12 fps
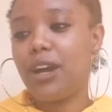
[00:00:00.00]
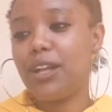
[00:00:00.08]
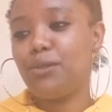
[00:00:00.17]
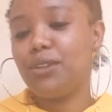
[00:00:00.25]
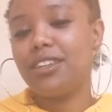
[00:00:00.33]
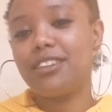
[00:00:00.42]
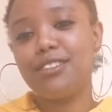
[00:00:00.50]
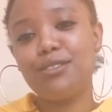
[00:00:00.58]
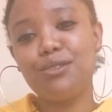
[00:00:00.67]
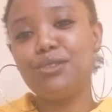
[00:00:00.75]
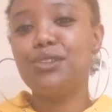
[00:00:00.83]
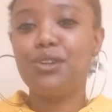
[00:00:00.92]
I don't want
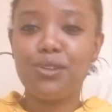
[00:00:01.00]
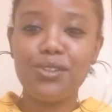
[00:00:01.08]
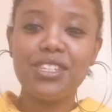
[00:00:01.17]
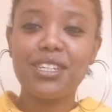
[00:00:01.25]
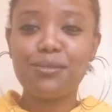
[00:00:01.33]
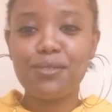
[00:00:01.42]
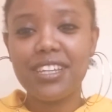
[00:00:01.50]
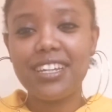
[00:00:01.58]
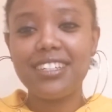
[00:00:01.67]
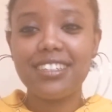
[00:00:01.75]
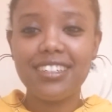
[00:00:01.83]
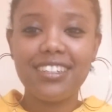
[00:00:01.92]
to, go into
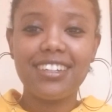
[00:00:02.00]
explanation.